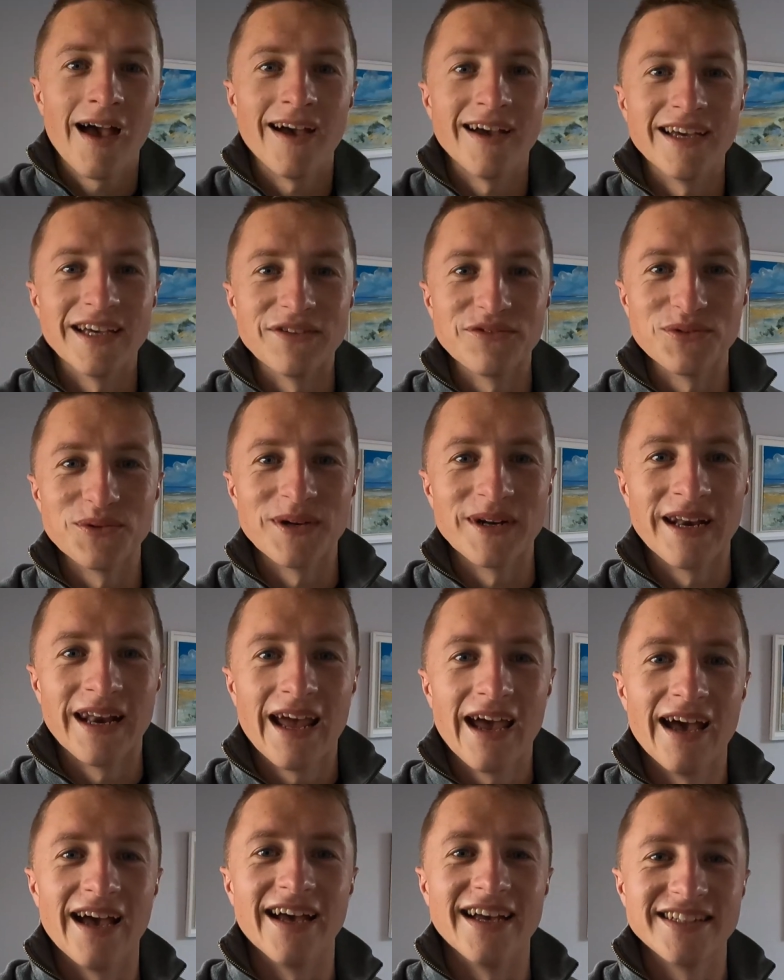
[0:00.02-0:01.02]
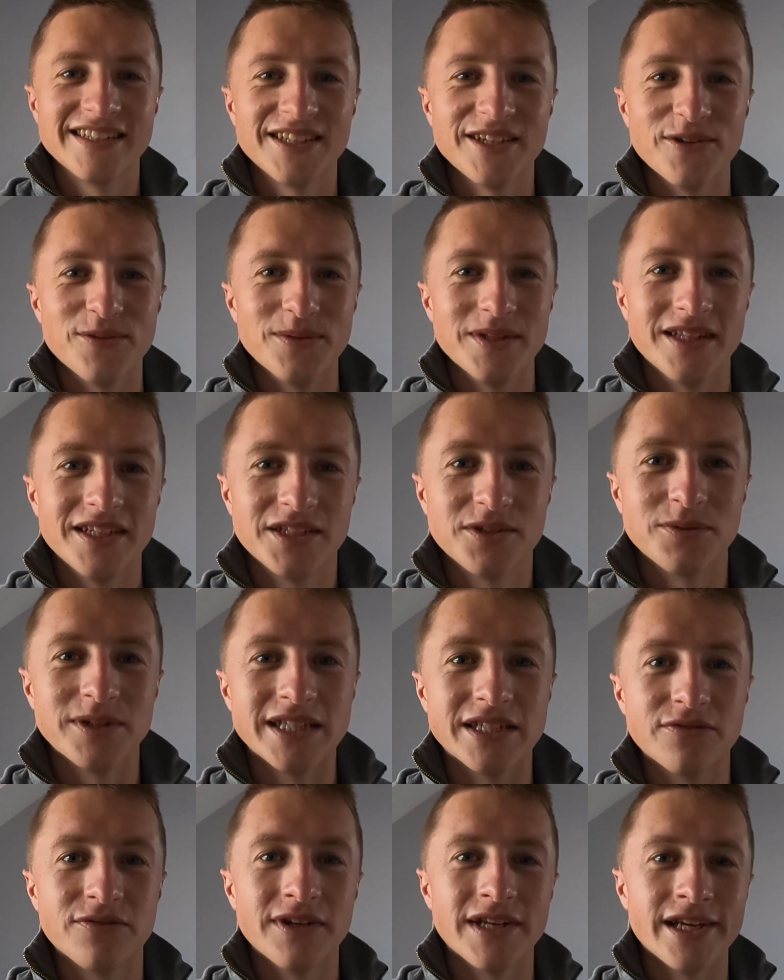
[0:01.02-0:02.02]
Hey everyone, so with this
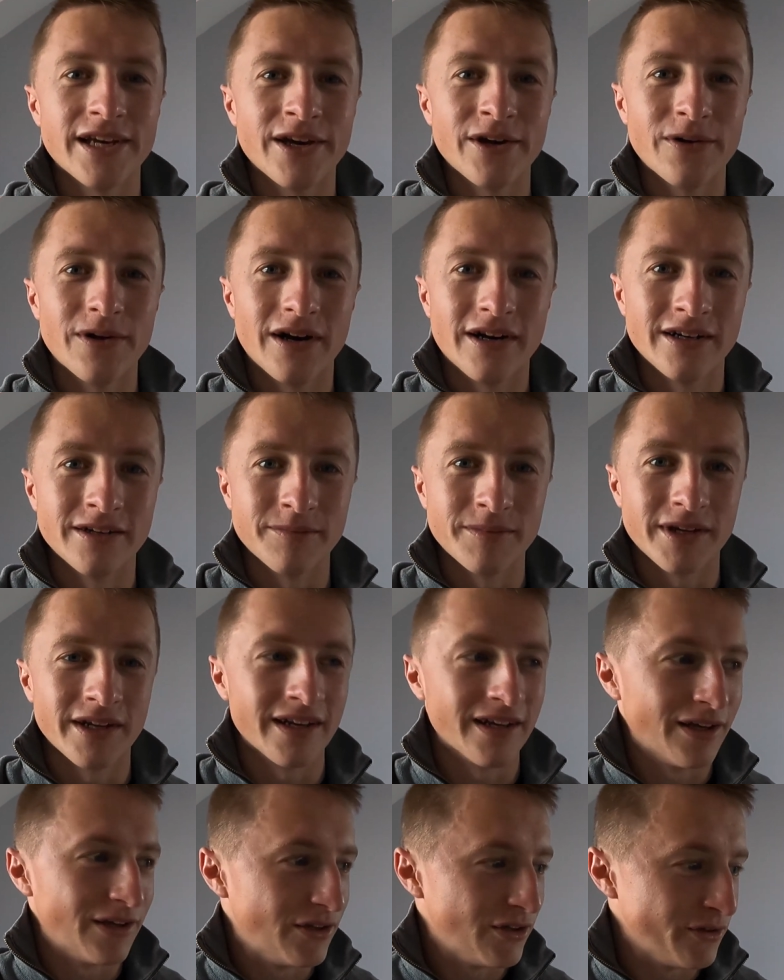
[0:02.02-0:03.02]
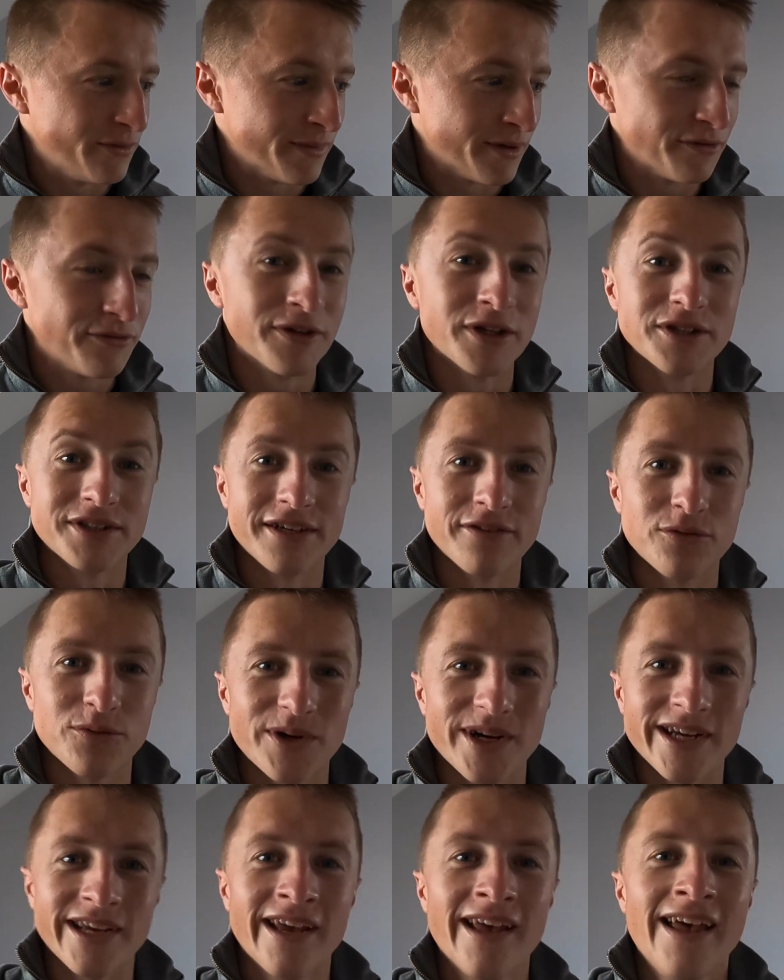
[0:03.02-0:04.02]
week's video I'm going to do my first
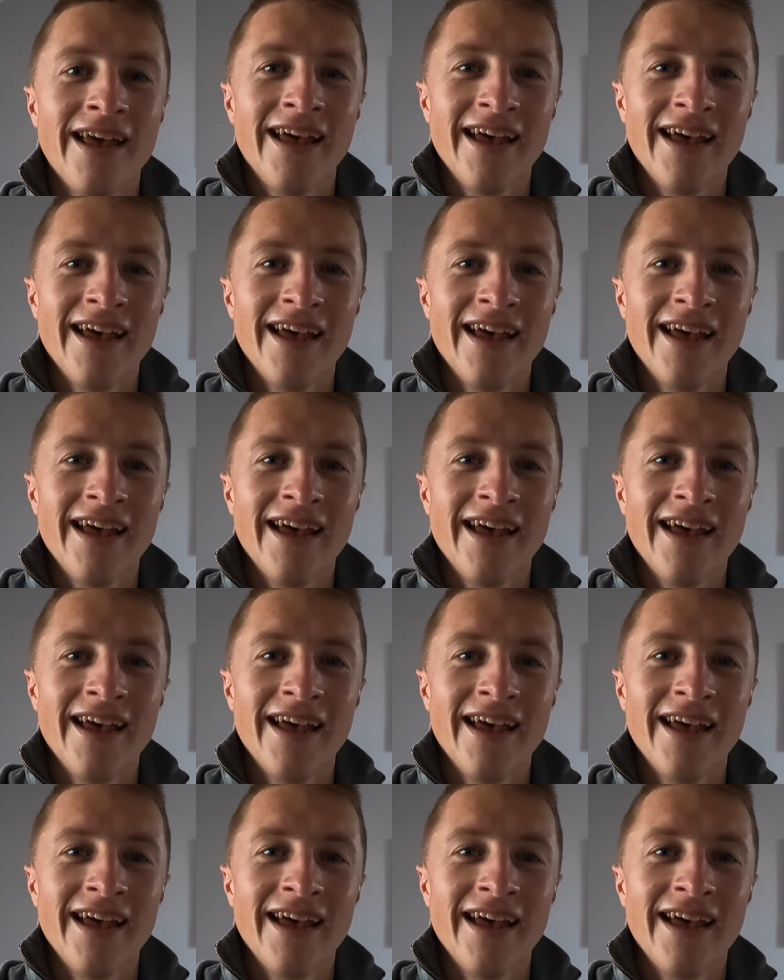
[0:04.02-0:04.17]
giveaway.